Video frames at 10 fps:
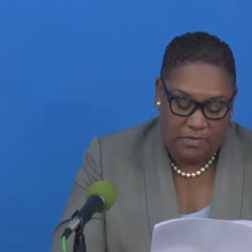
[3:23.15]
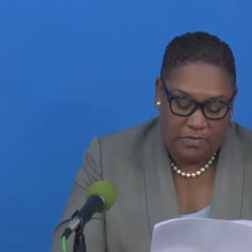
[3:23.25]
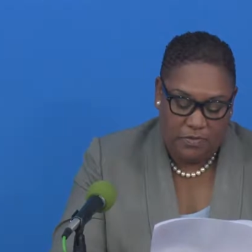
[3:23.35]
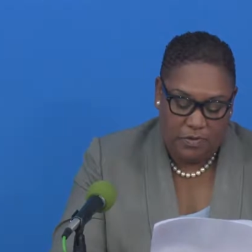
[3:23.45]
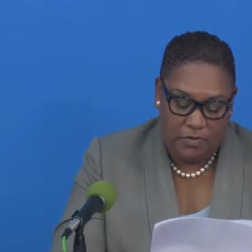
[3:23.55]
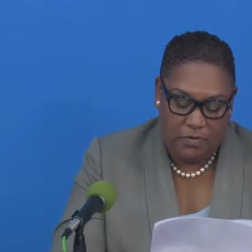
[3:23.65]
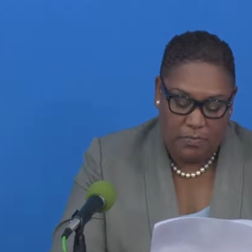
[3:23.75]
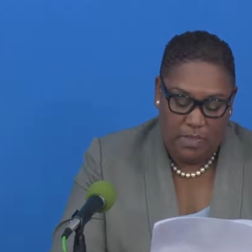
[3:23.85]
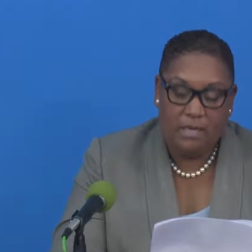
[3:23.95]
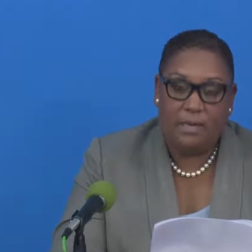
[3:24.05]
to those who
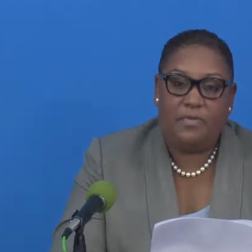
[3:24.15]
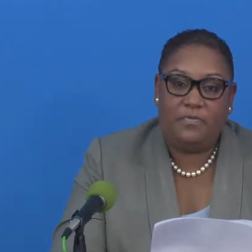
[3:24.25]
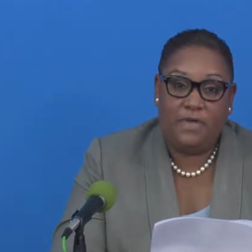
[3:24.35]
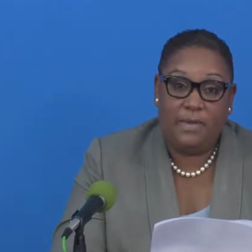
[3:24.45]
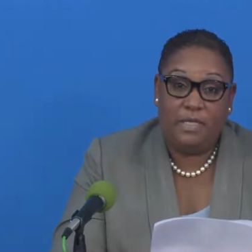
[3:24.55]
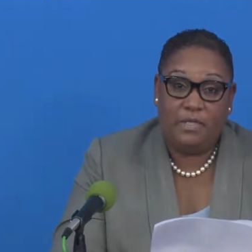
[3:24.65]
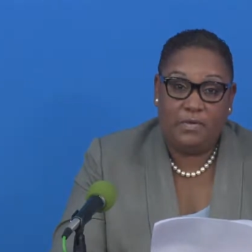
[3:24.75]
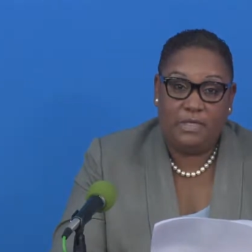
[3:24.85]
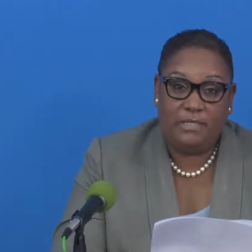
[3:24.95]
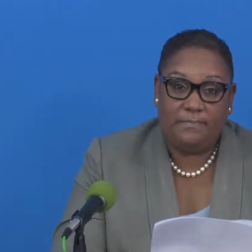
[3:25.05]
make up the family
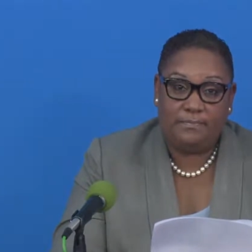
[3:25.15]
unit.